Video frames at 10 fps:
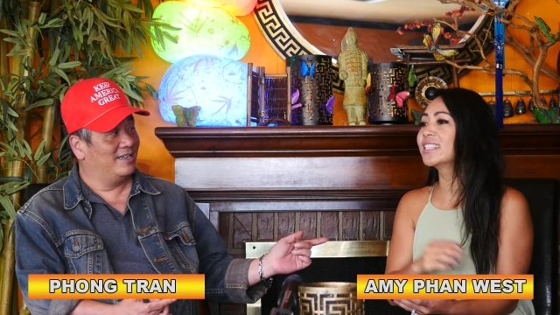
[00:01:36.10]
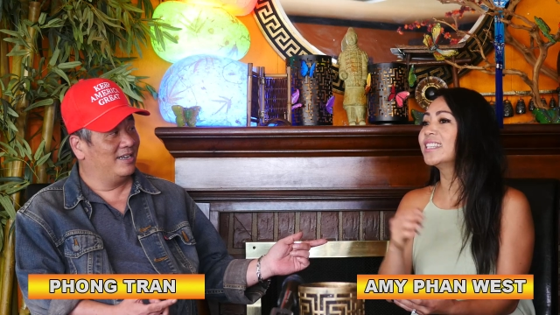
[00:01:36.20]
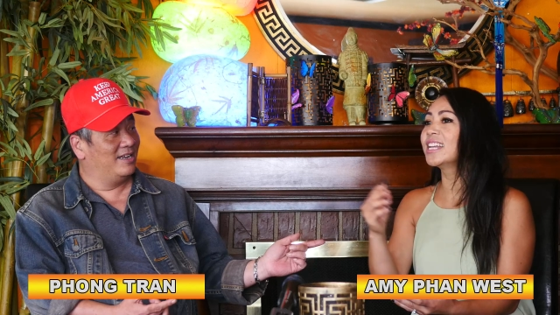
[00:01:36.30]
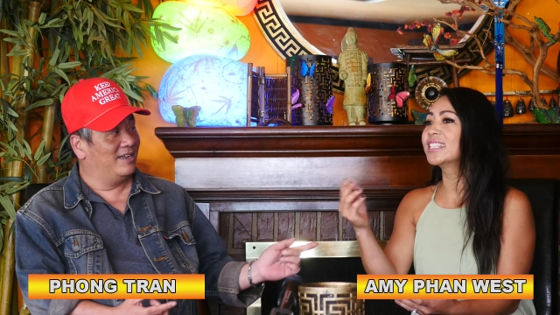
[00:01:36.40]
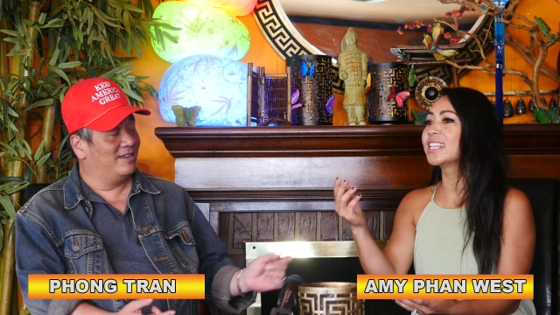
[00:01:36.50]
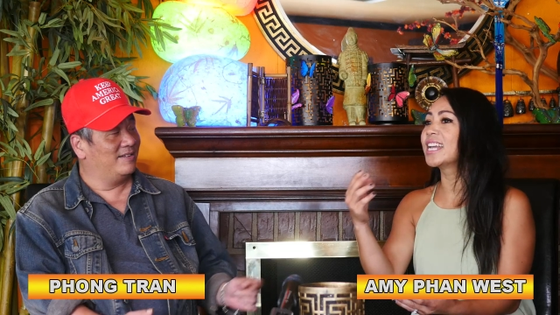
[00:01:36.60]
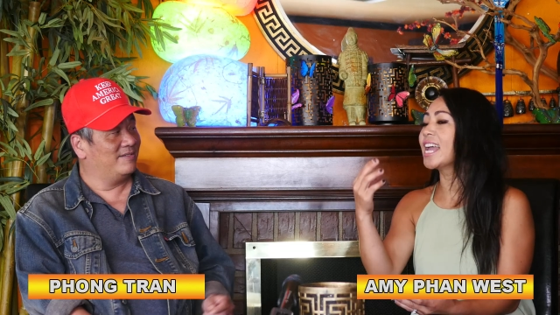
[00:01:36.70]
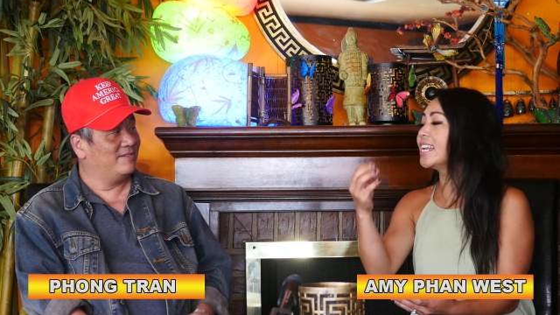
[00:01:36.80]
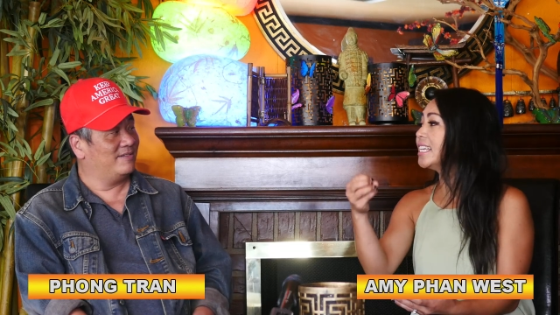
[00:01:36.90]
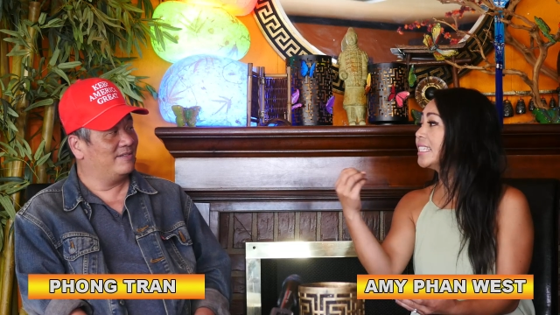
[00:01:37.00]
Speaker 1: they say
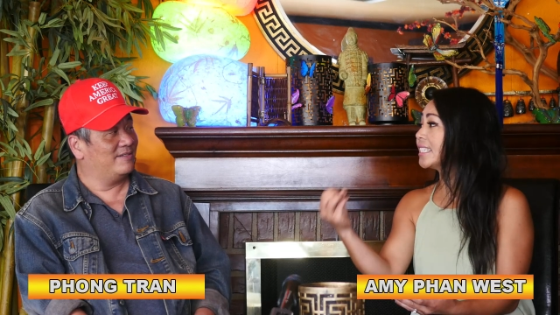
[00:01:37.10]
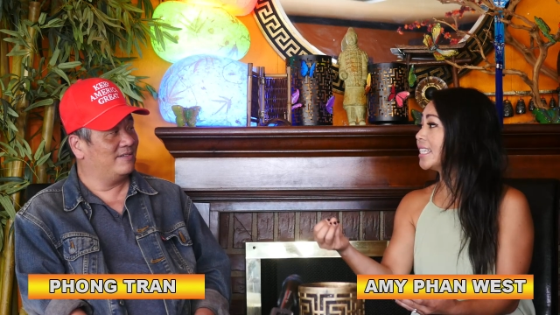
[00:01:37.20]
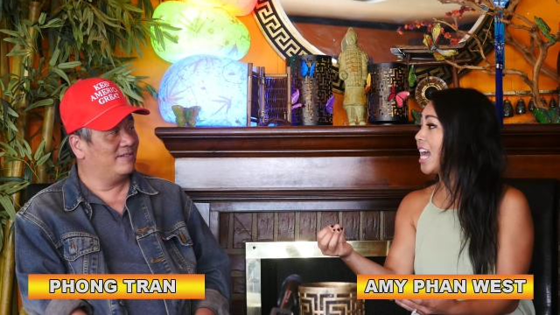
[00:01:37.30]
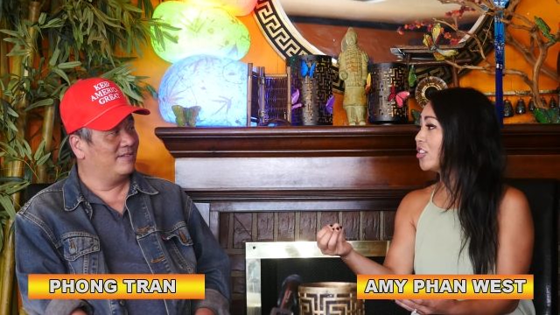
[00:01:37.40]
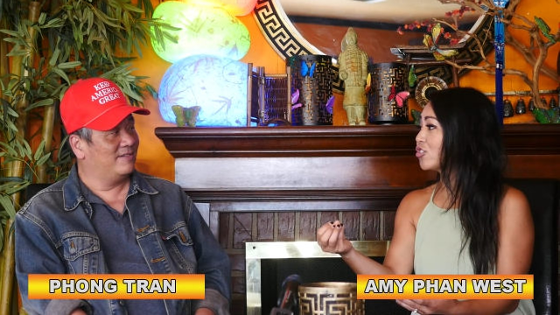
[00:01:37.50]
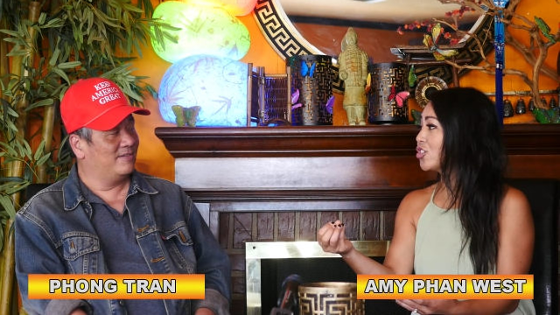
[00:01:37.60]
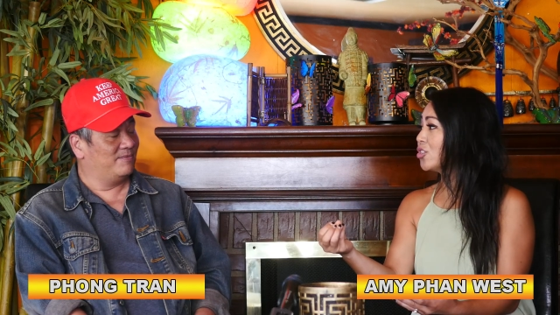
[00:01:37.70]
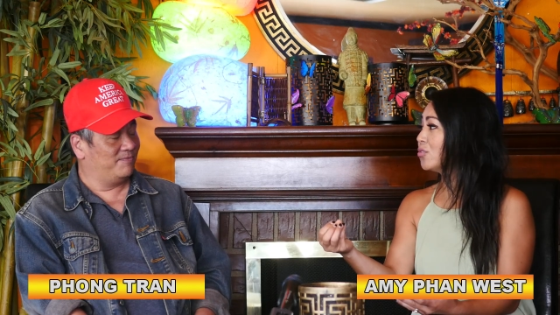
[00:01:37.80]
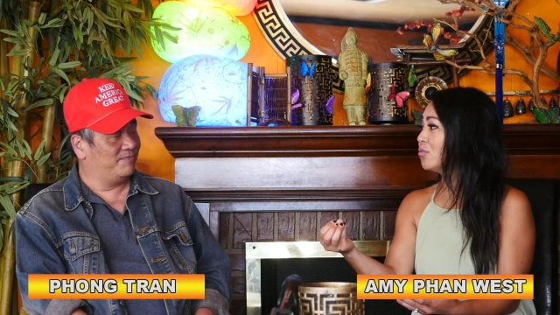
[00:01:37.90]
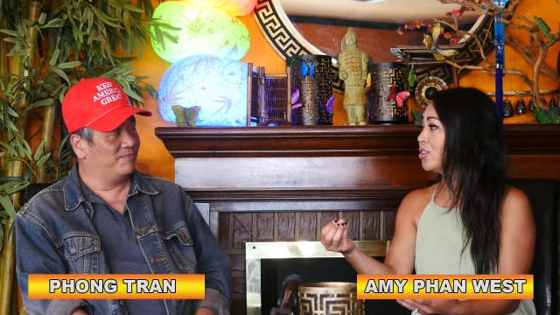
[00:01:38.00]
any
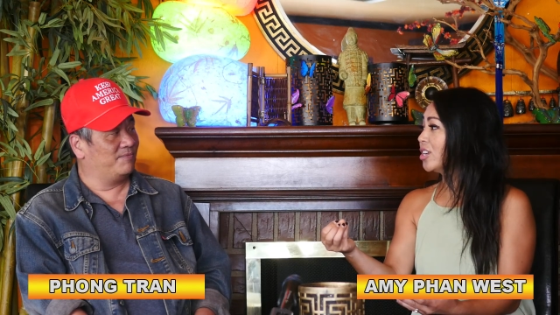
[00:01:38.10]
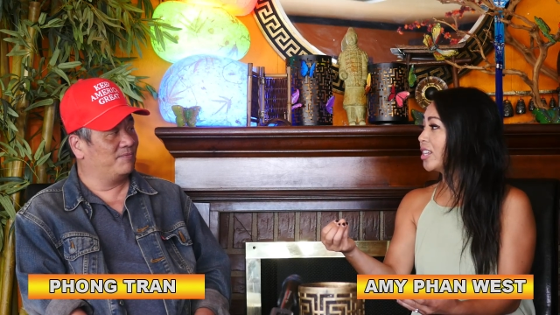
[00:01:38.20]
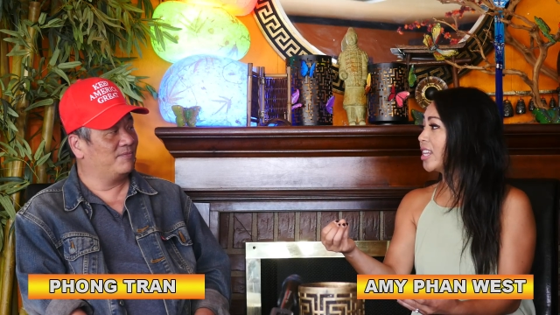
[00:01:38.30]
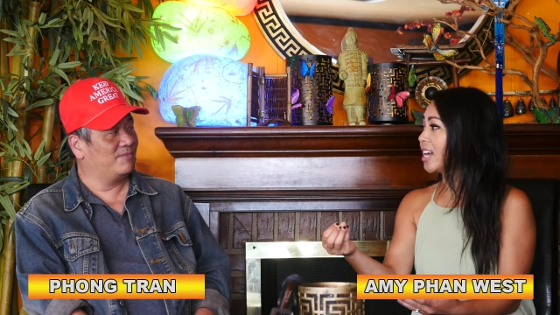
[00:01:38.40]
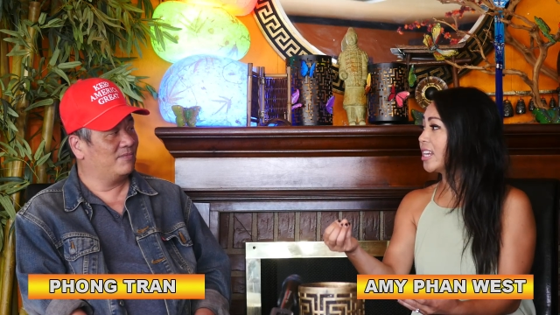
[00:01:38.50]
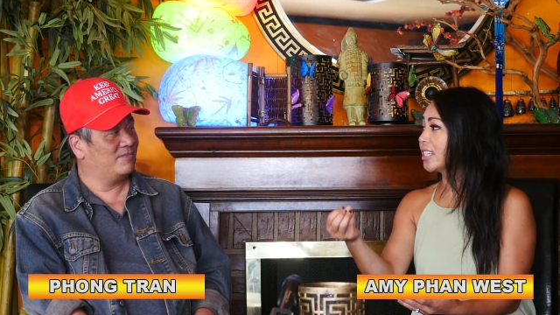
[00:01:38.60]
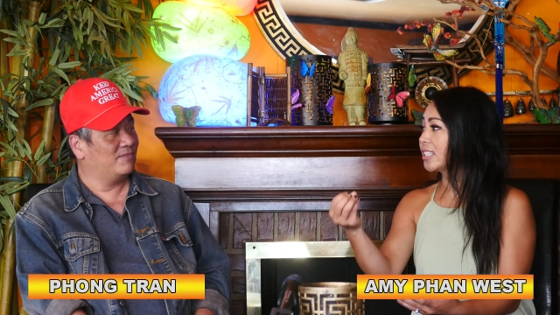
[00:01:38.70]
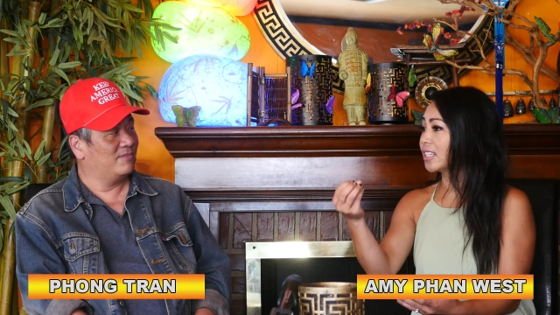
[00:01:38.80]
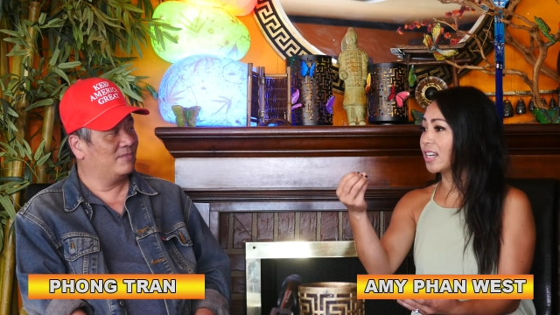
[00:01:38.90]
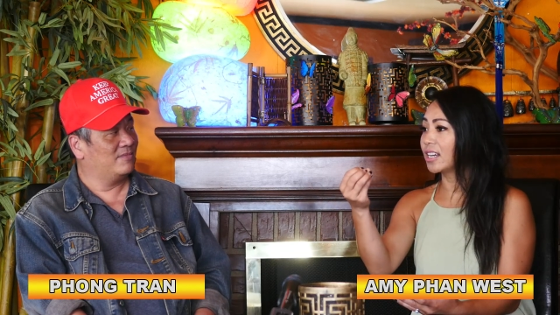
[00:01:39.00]
statue mm-hmm. that is
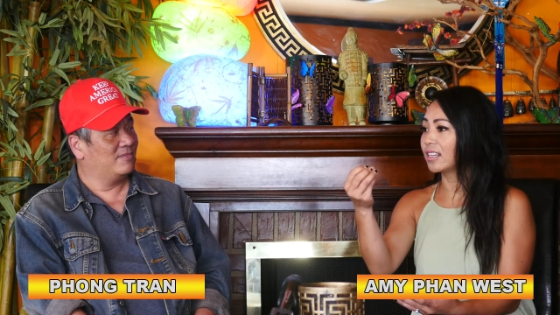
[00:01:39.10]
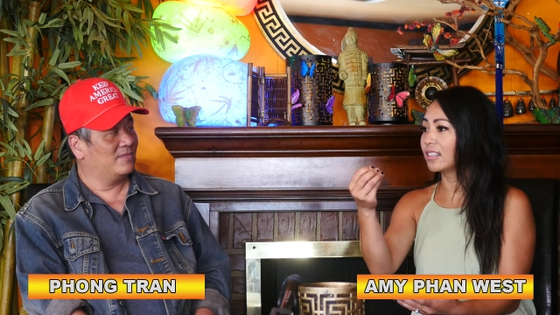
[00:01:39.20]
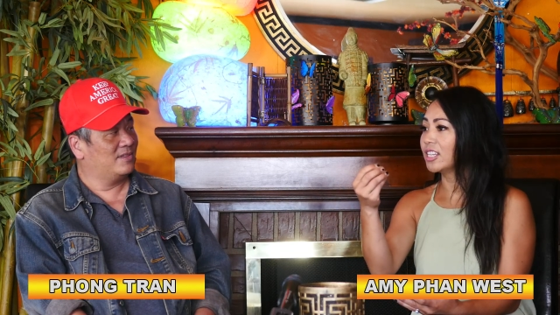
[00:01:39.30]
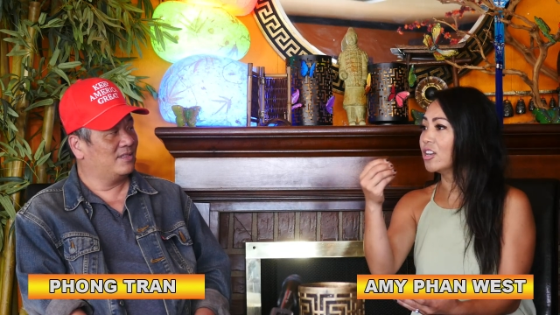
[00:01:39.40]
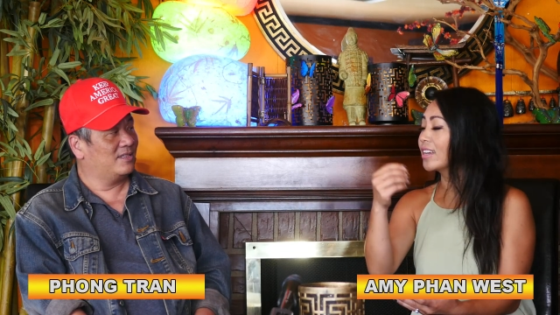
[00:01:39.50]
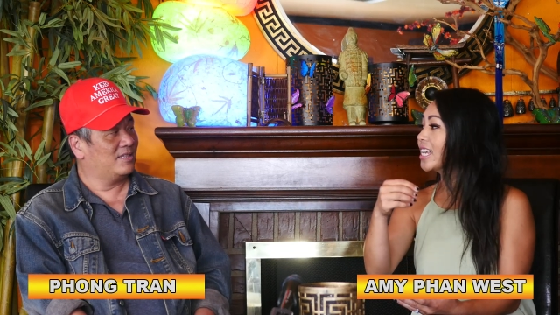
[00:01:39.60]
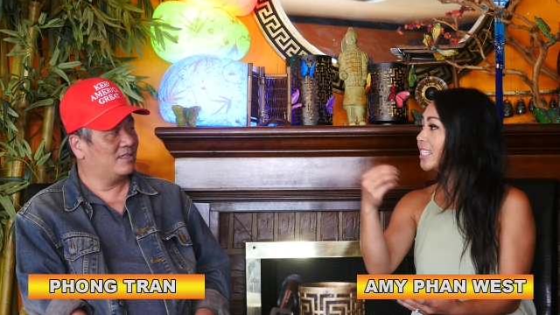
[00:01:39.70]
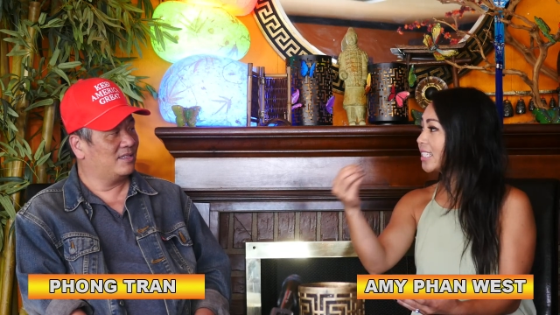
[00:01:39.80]
uh, you know against